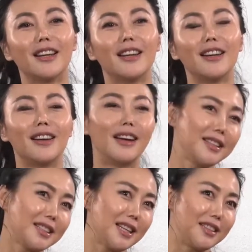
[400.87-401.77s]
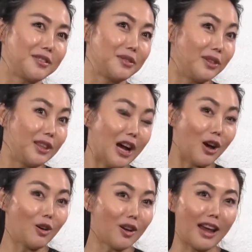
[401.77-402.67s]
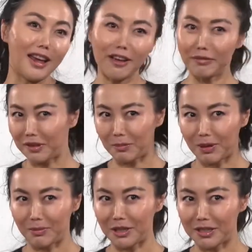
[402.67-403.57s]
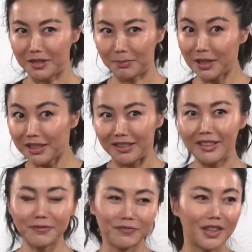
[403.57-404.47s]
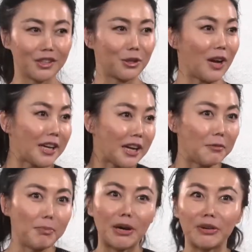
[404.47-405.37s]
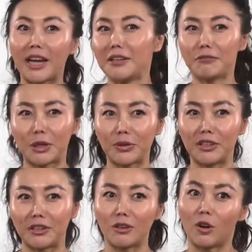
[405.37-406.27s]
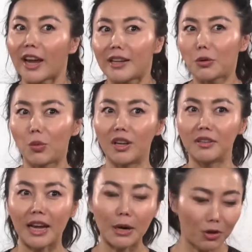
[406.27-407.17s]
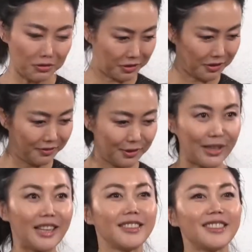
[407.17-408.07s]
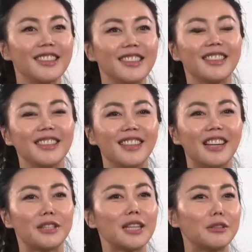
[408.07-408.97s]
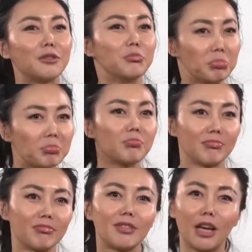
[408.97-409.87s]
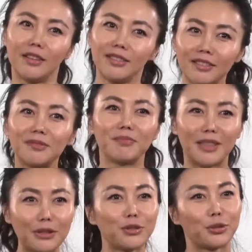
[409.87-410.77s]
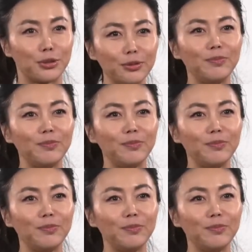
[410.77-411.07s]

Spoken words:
I said, now I have the permit B, so I can marry any foreigner or anyone I want, right? He said, yes, that's true.